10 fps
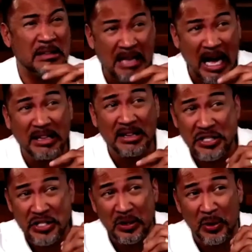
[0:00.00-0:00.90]
non
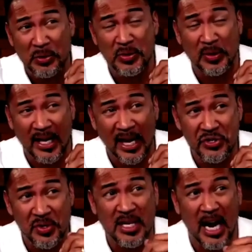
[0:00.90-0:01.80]
disclosed
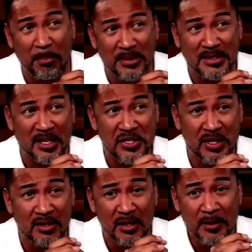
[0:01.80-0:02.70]
location
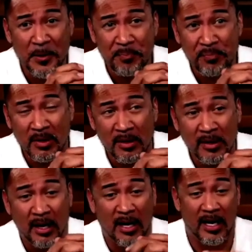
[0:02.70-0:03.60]
competition.
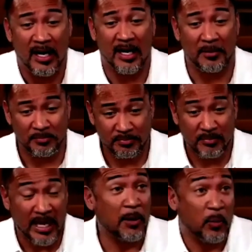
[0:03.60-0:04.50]
Uh,
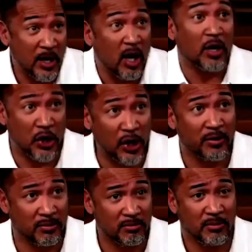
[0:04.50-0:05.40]
and we all
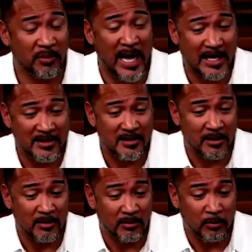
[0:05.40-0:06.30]
heard that
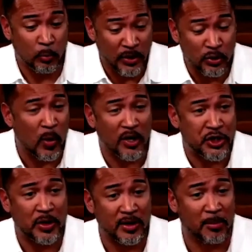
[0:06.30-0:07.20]
we do our
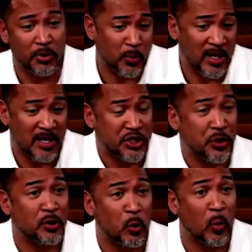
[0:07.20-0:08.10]
certain numbers. We hit a
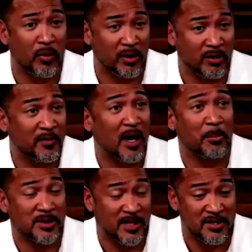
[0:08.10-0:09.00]
certain quota of
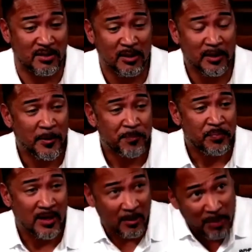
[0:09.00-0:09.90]
competition
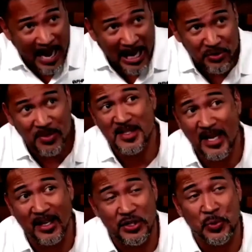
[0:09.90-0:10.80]
that Patrick is
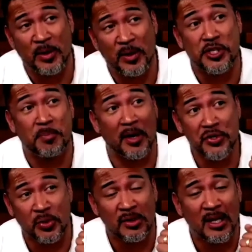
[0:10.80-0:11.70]
taking us to a
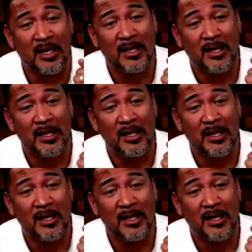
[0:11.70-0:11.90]
special